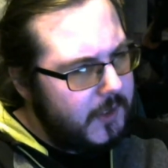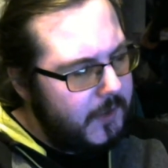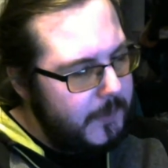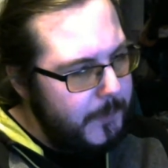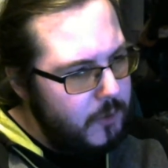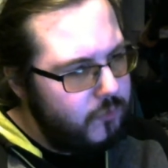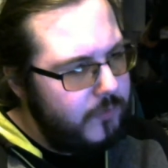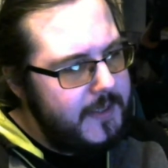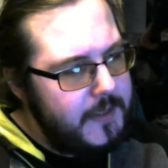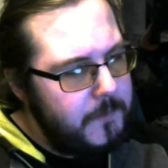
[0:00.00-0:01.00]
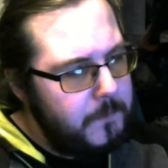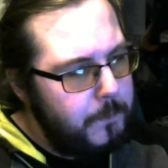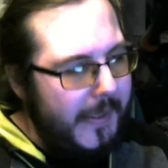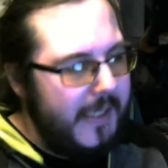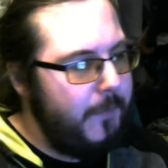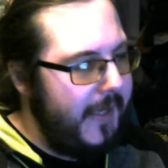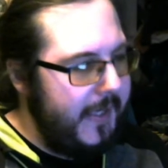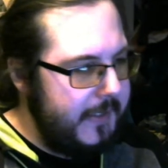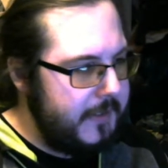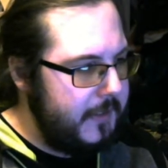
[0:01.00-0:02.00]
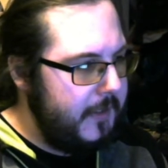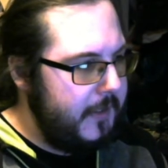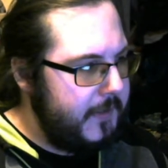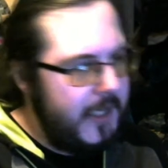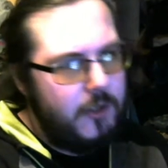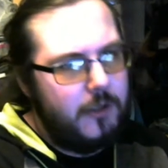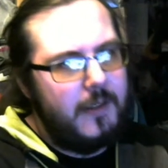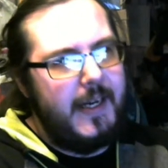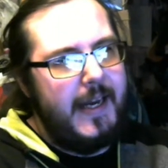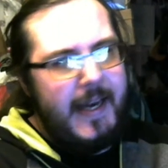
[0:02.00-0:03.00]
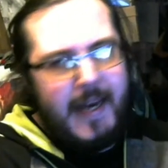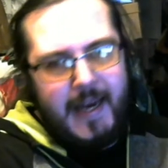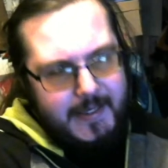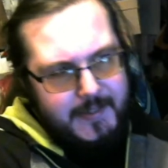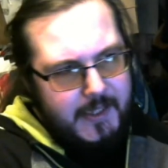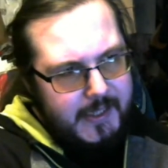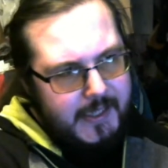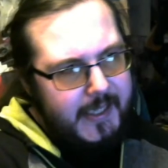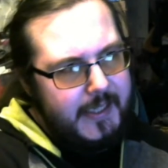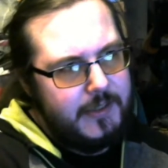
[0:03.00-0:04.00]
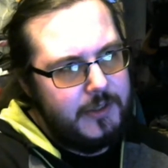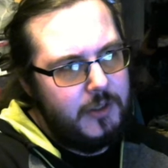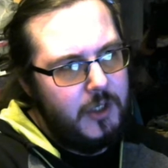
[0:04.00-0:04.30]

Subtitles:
The most recent Beyblade that I got as a kid